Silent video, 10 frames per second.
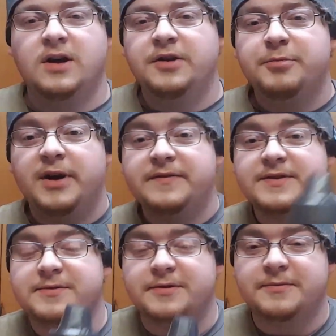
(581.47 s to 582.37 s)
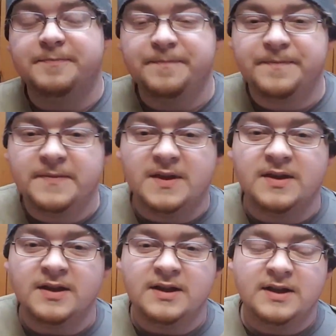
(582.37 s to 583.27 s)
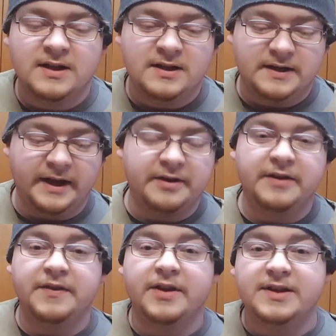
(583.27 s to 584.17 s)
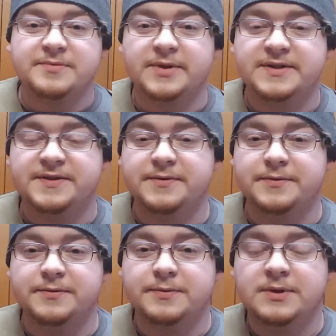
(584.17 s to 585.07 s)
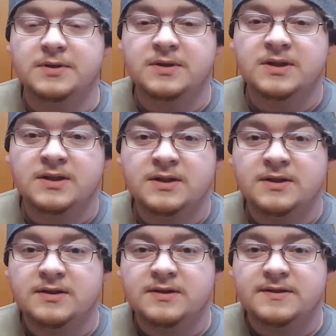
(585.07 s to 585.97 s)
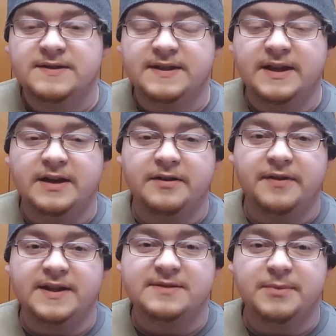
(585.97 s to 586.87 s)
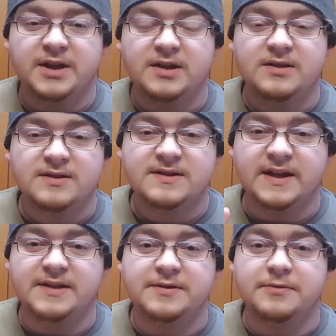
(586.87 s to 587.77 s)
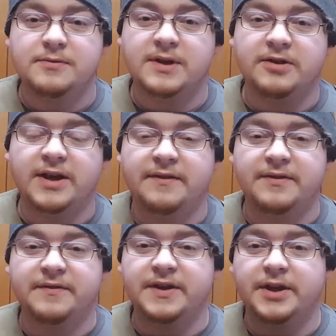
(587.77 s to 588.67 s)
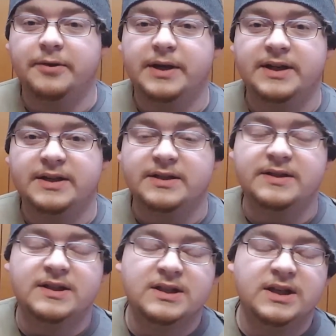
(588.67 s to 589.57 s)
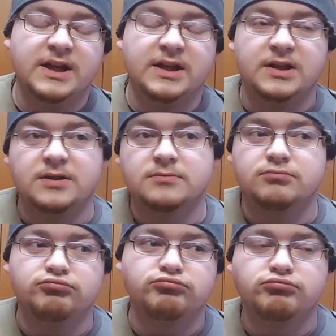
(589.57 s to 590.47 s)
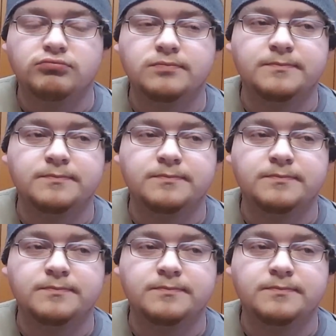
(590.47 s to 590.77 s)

a new buffer sword. Now, if you guys want to see how that's made. Stay tuned. I'll have the video edited in